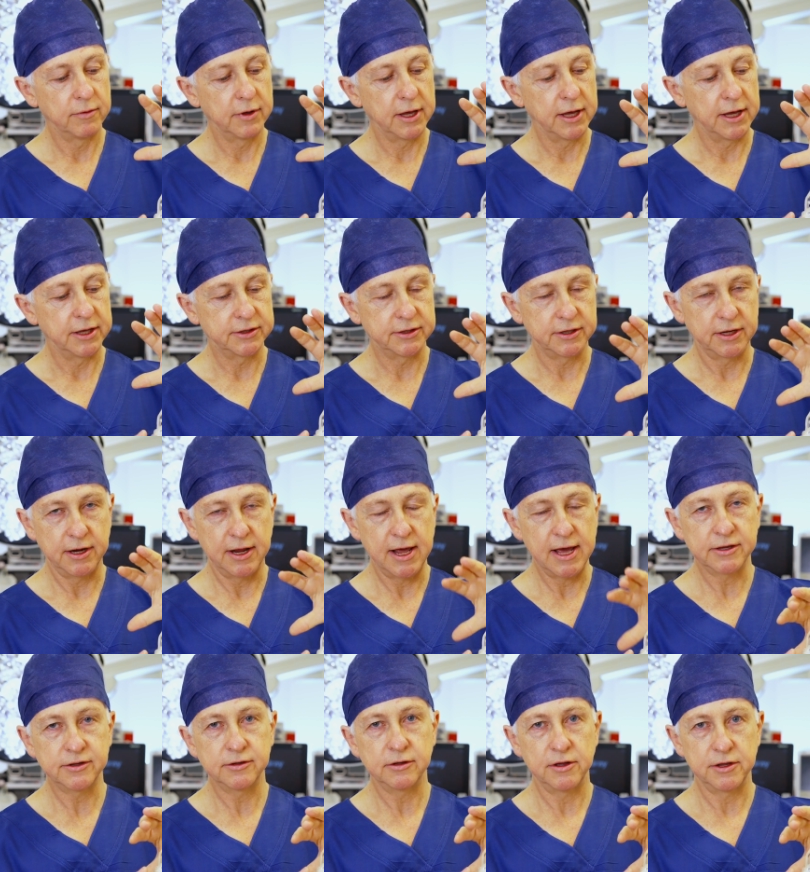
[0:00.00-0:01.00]
it's an
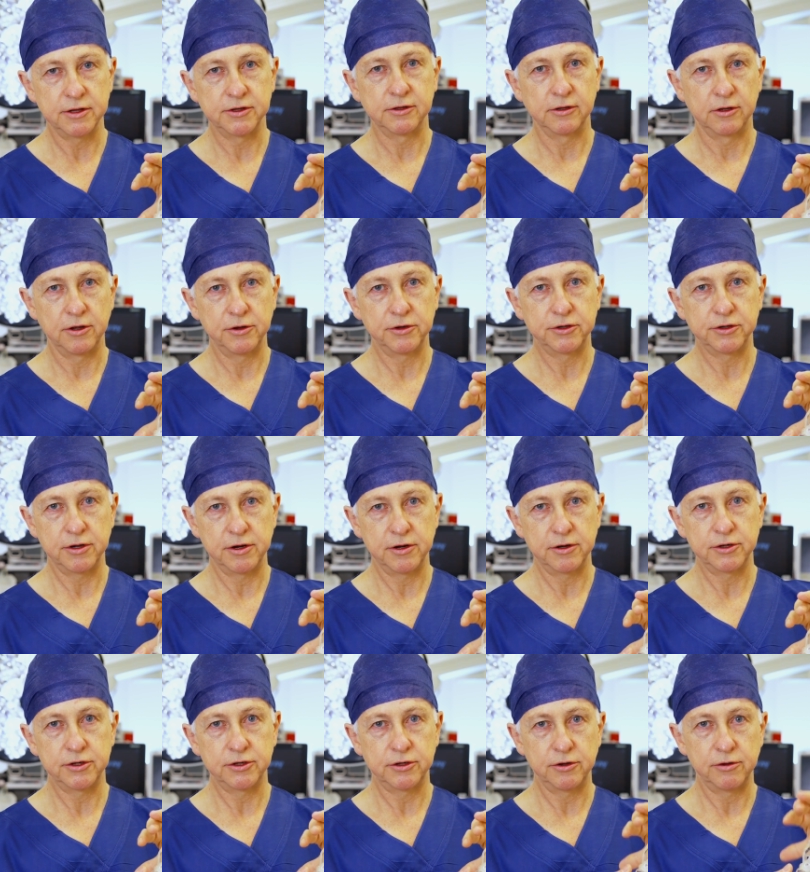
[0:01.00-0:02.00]
excellent
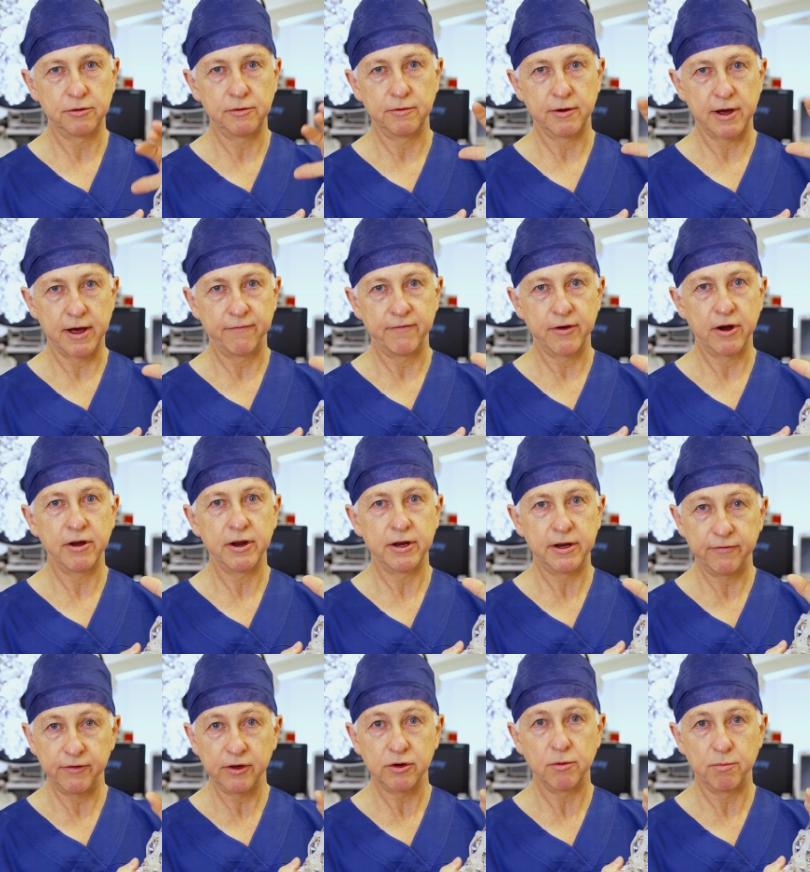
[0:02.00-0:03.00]
solution to a very
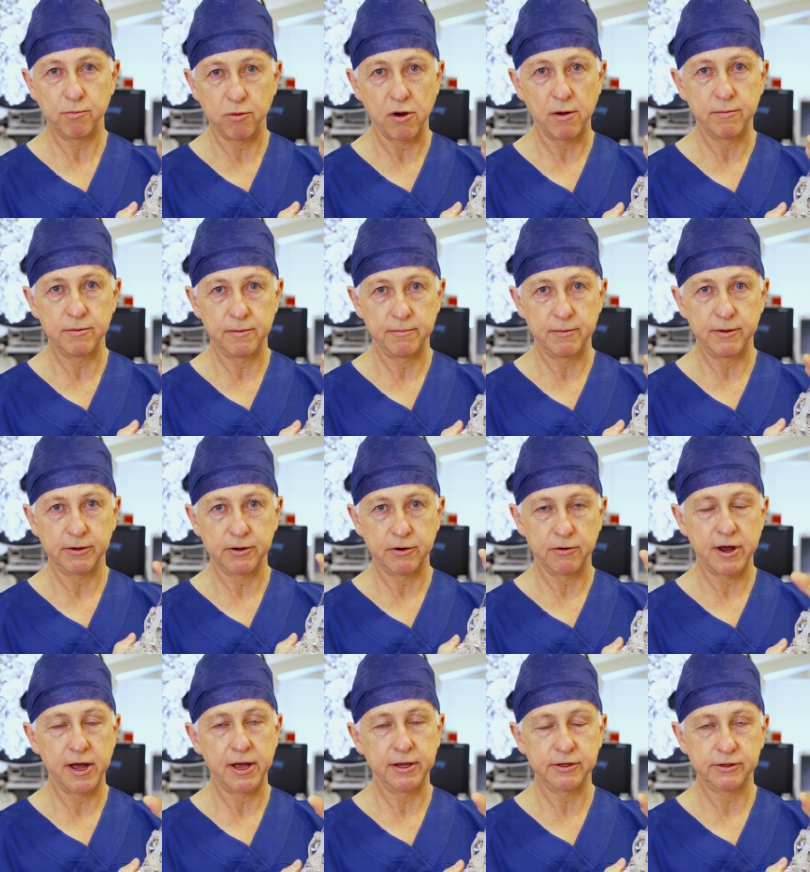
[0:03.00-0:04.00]
difficult problem and
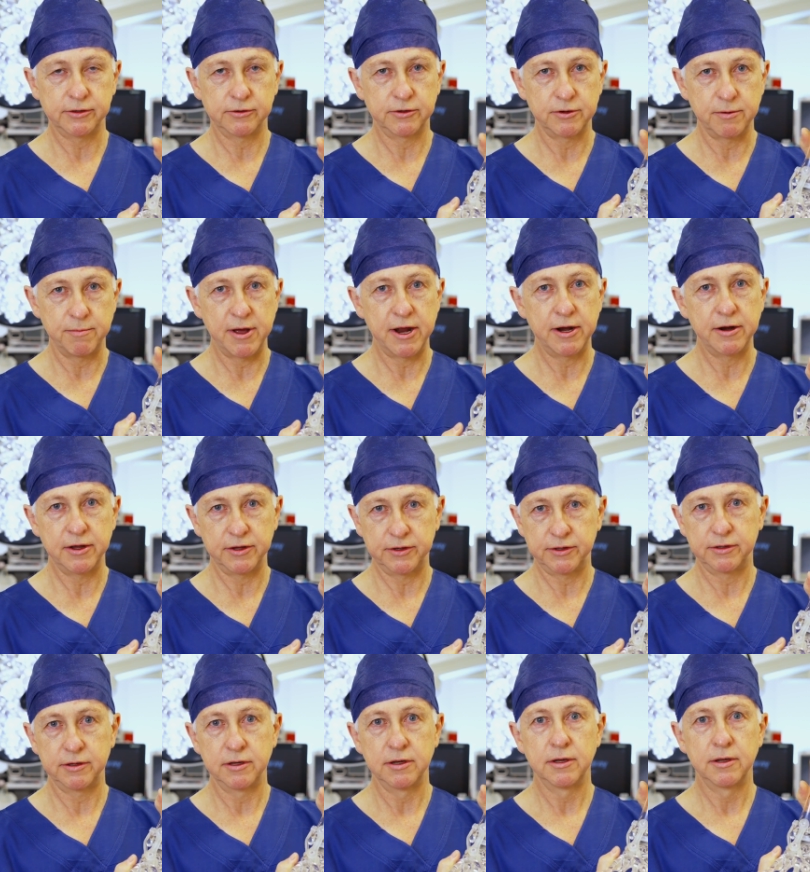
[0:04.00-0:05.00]
creates
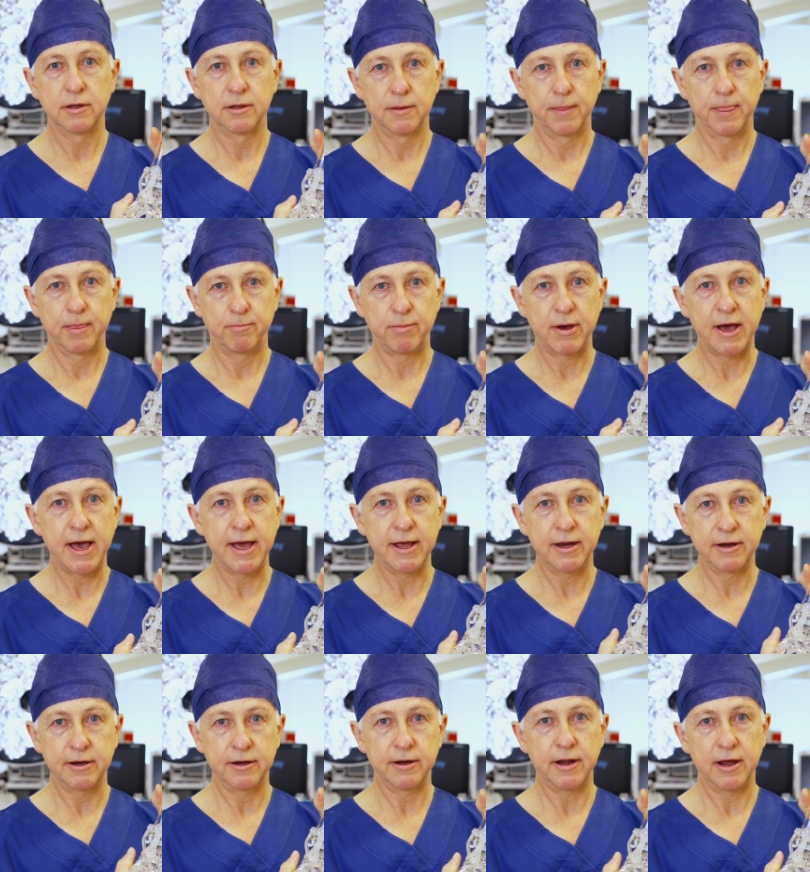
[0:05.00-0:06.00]
tremendous pain
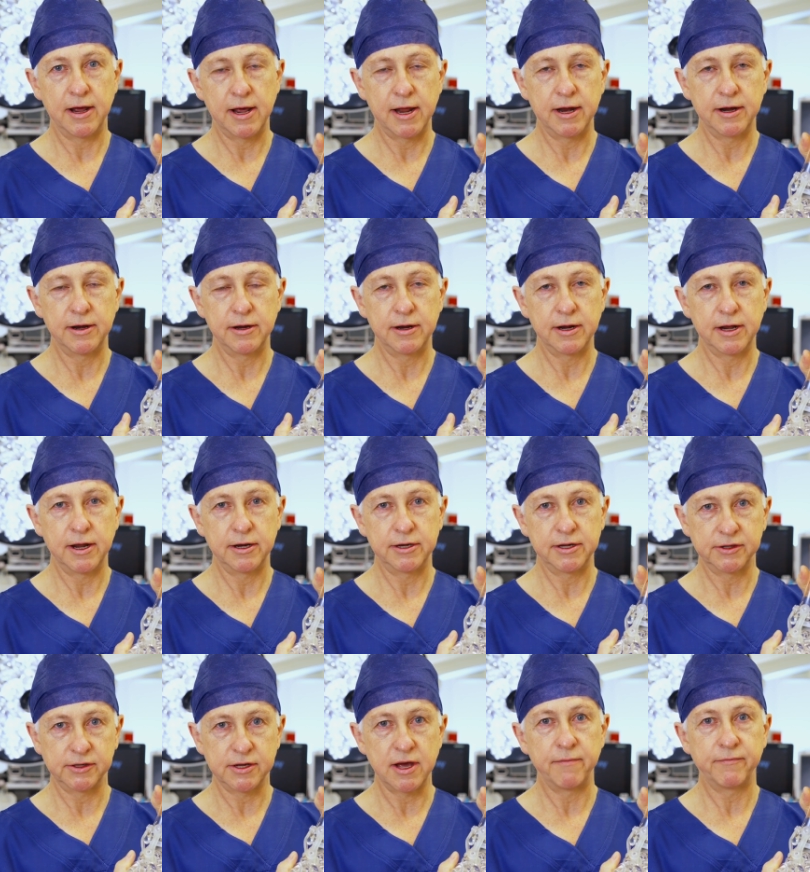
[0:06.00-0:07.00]
and
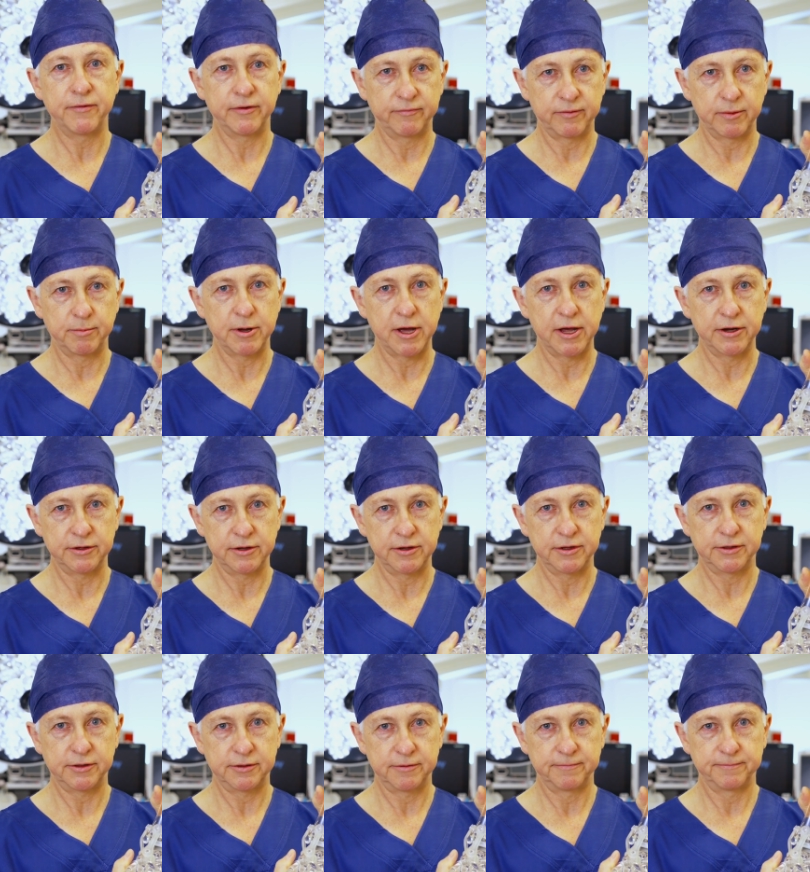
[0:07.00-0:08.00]
discomfort for
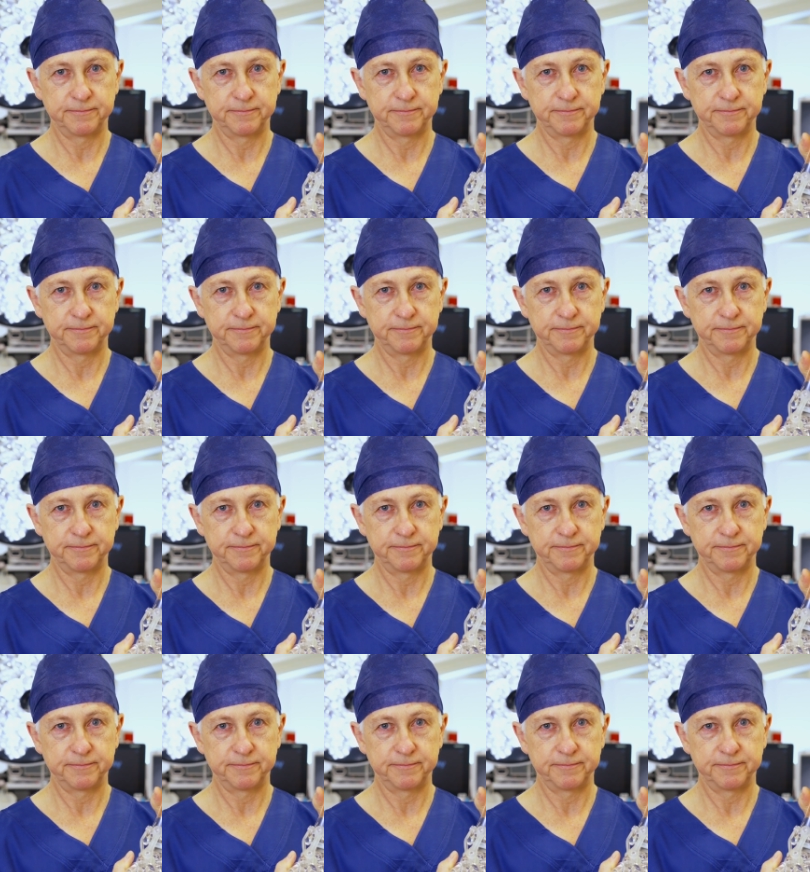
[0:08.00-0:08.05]
patients.